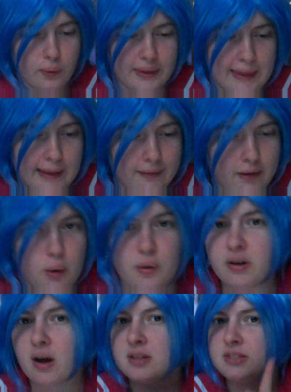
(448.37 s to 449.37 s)
Okay.
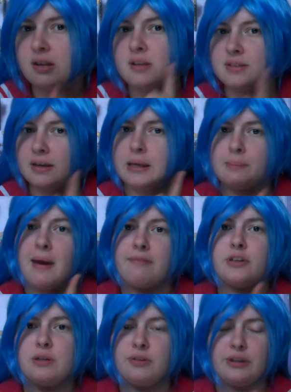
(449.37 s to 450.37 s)
Oh, and Godzilla's gonna come
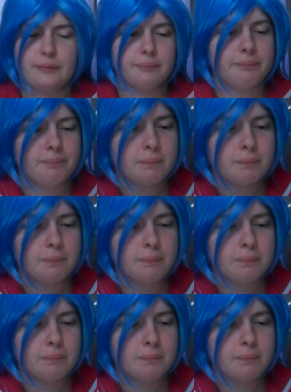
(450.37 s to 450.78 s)
after you too.